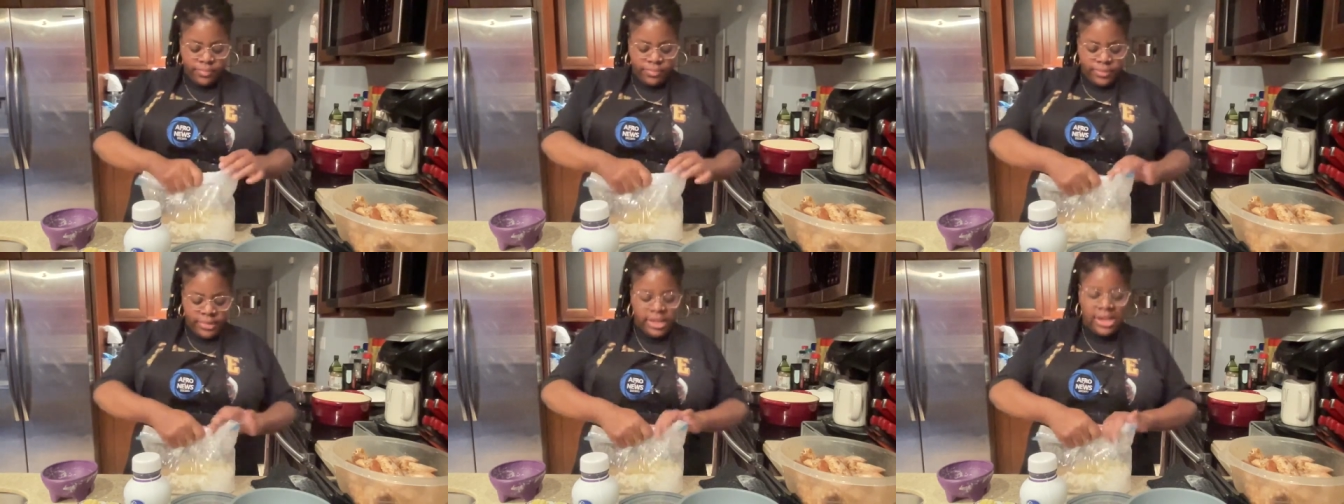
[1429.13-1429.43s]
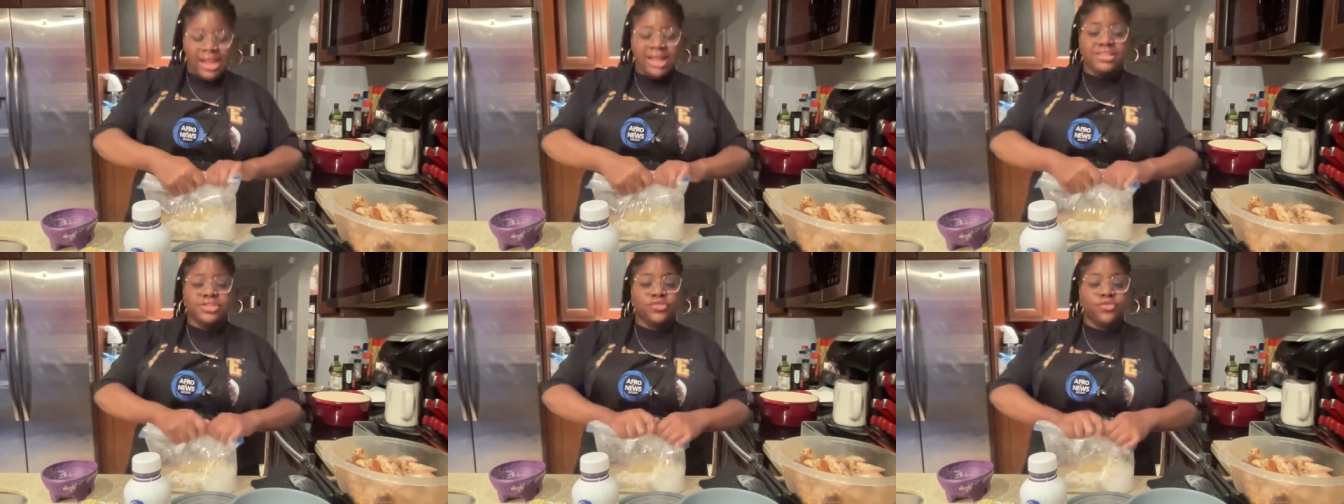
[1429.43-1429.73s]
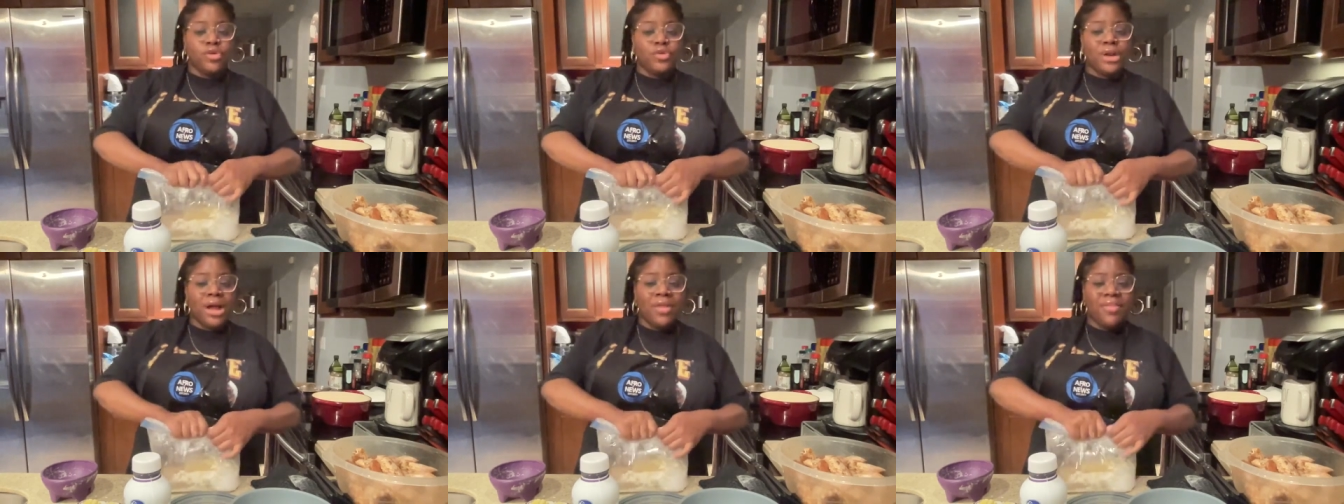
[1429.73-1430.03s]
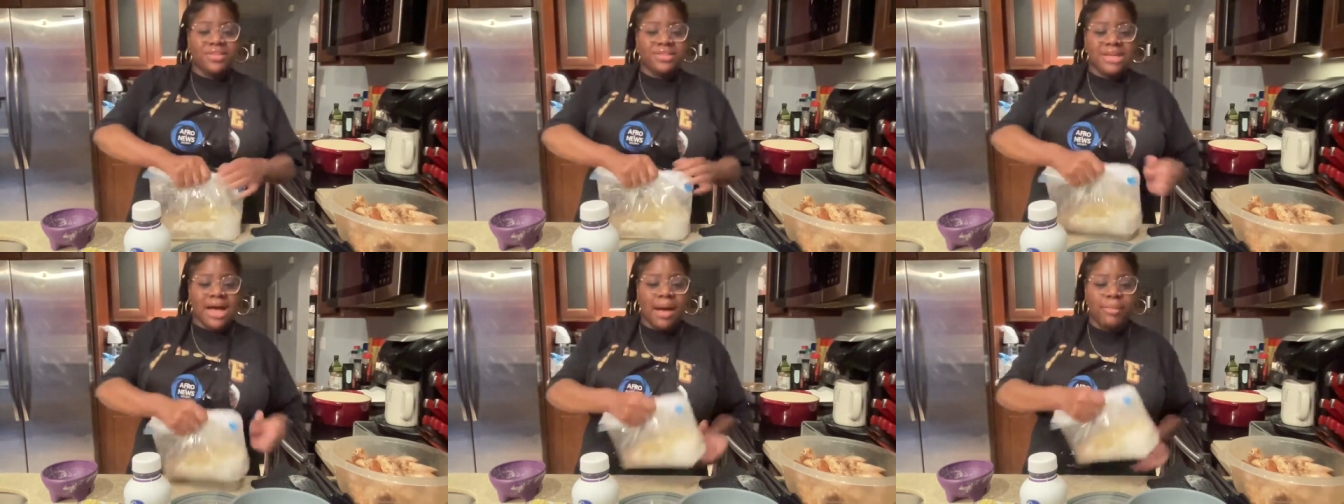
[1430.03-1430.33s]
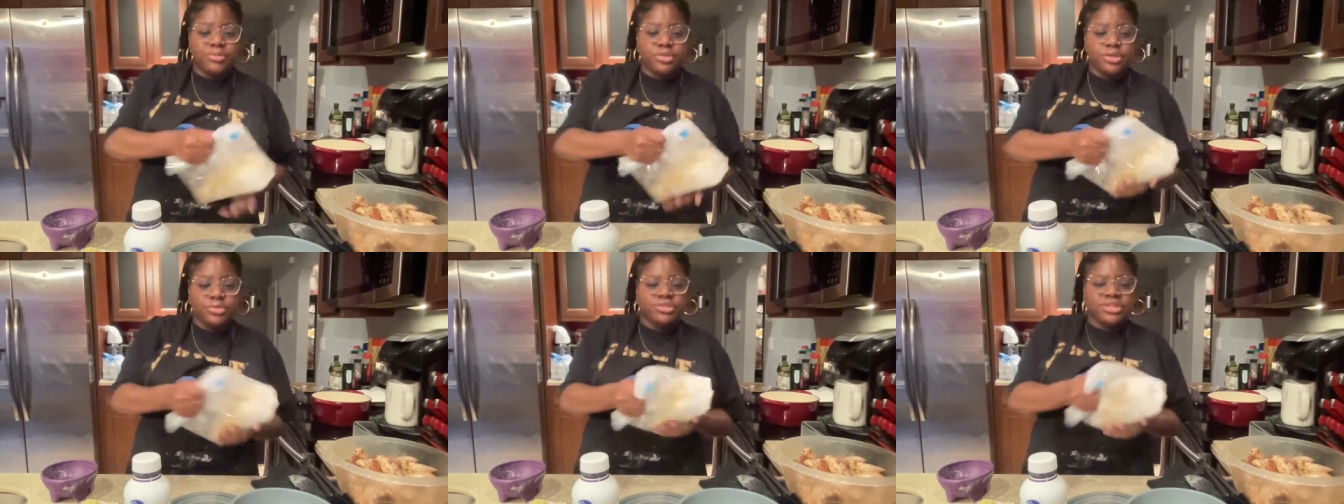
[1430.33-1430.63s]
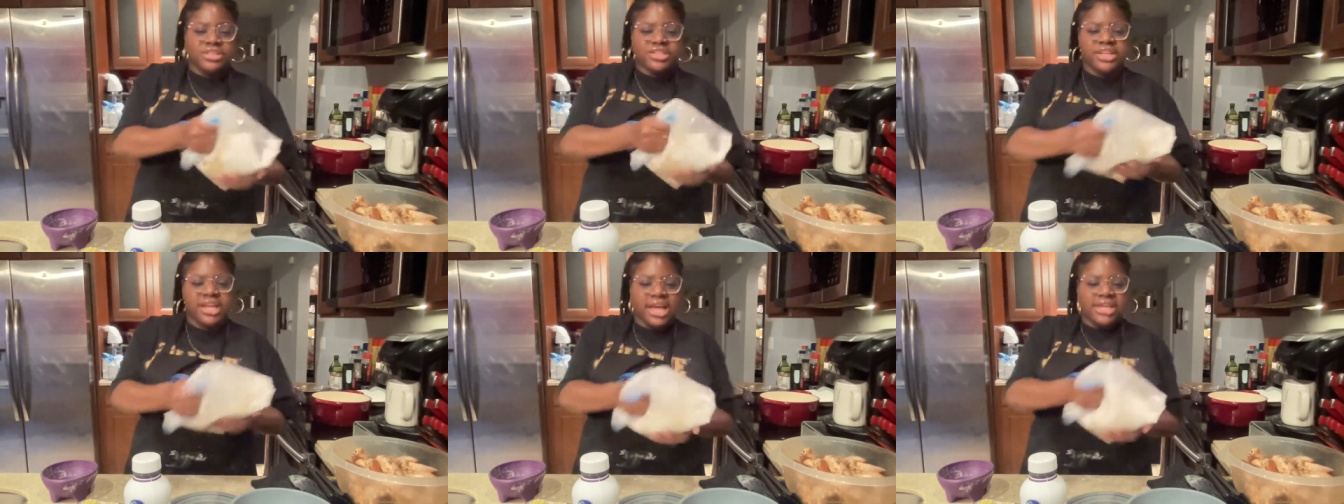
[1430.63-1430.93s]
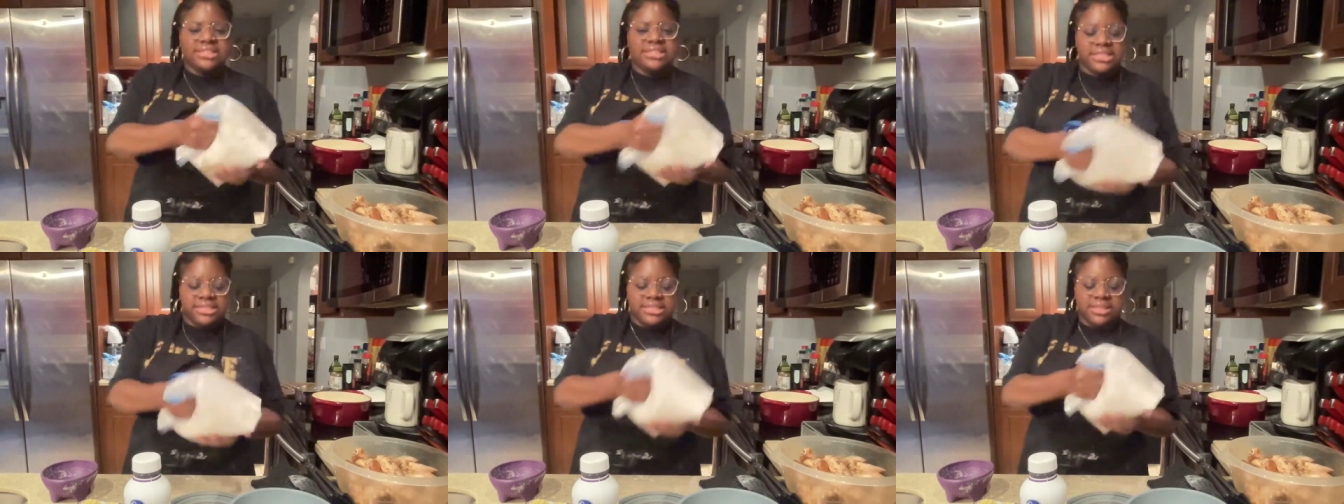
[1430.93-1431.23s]
I like to roll down the top too, just in
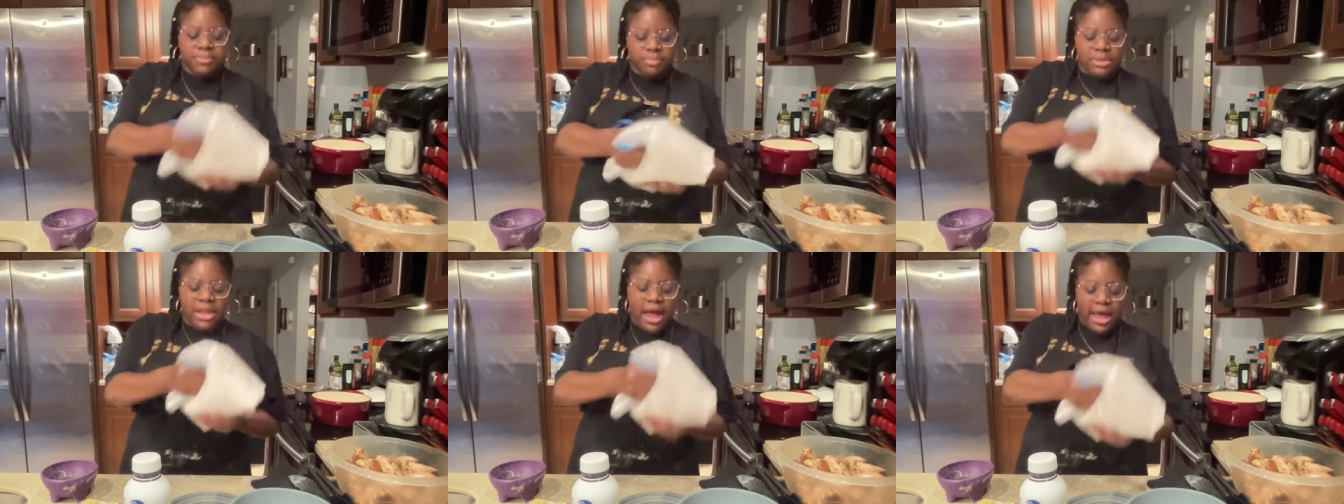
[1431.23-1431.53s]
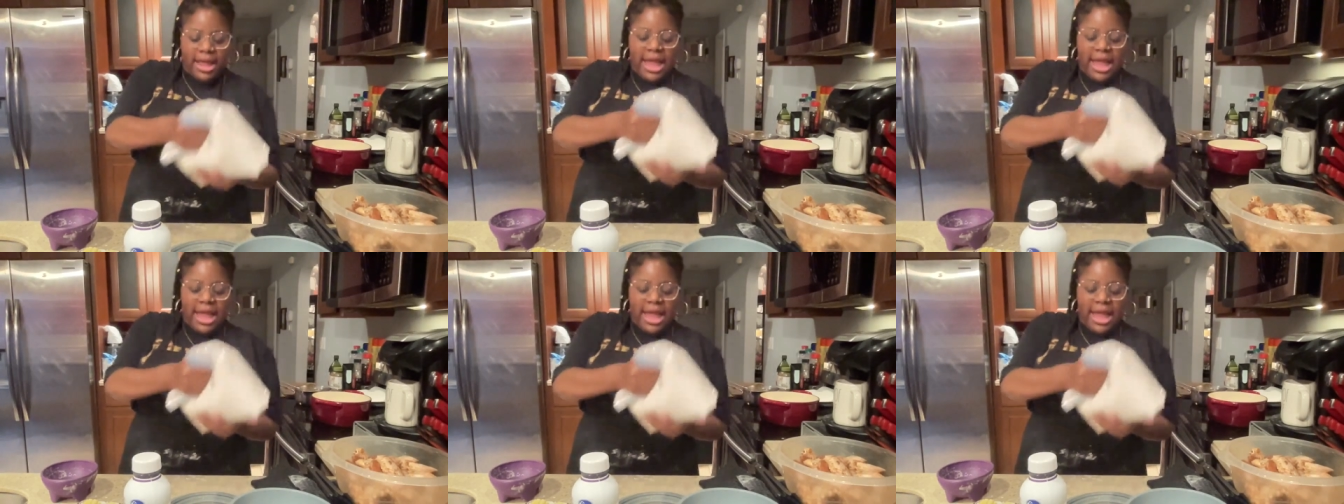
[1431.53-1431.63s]
case the Ziploc